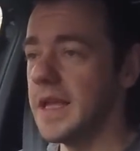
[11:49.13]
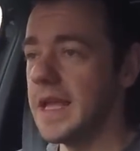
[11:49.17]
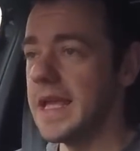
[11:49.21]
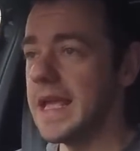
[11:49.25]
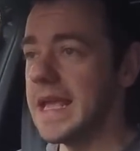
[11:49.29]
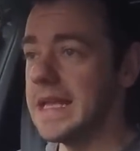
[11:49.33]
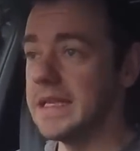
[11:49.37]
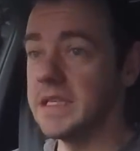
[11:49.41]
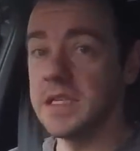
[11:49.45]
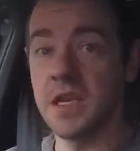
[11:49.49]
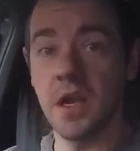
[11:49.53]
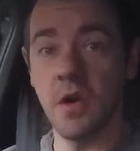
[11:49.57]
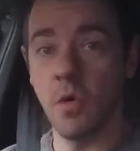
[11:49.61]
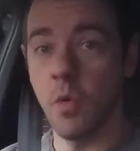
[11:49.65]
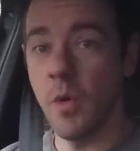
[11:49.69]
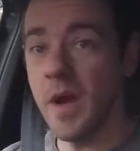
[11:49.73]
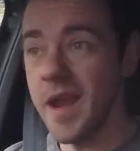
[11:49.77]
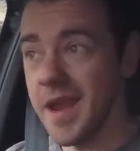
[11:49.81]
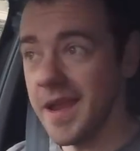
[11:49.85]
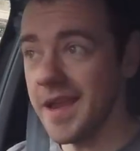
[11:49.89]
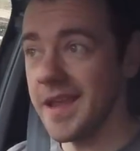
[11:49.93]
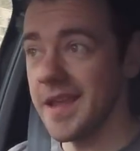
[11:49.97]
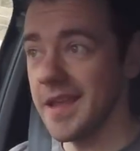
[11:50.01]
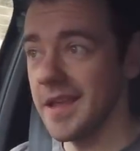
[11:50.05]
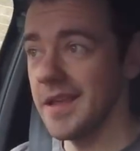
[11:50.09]
It's
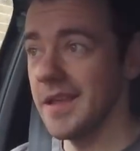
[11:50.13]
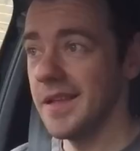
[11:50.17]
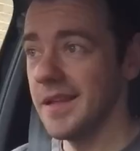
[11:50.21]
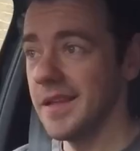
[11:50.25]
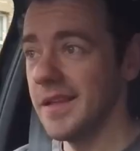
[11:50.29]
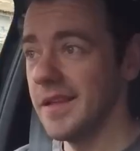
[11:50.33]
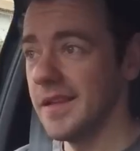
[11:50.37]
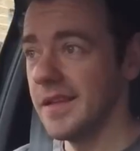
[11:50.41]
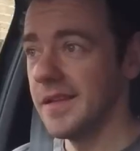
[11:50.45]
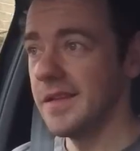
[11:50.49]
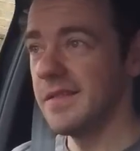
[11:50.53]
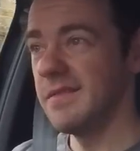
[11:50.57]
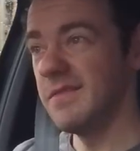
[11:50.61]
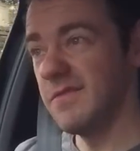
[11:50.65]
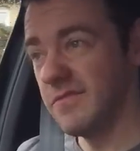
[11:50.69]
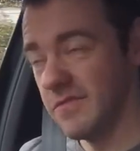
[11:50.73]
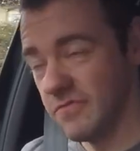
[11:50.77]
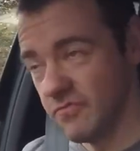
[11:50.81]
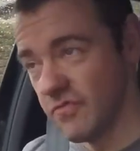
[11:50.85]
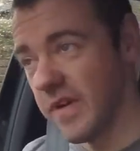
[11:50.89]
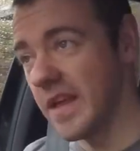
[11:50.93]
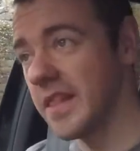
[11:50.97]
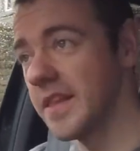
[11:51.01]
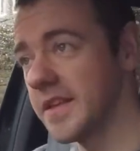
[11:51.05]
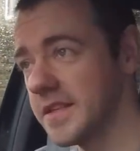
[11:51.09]
quick,
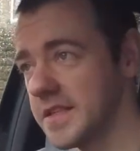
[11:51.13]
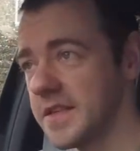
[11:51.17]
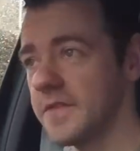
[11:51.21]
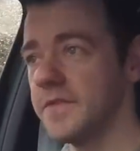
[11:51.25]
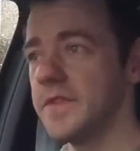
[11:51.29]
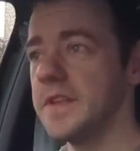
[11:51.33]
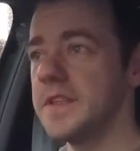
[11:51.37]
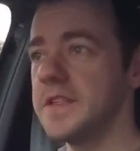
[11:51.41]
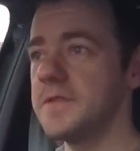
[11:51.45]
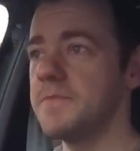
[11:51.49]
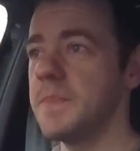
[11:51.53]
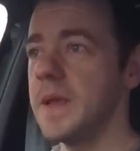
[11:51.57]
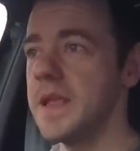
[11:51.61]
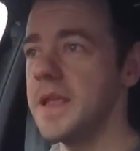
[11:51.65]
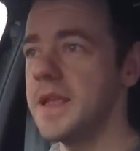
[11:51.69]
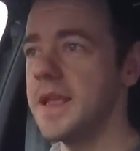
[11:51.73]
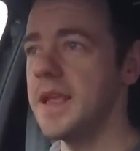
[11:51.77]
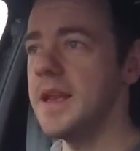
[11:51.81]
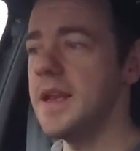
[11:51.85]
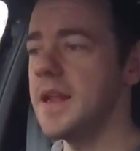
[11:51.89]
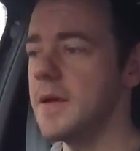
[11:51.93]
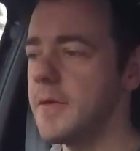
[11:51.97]
relatively speaking.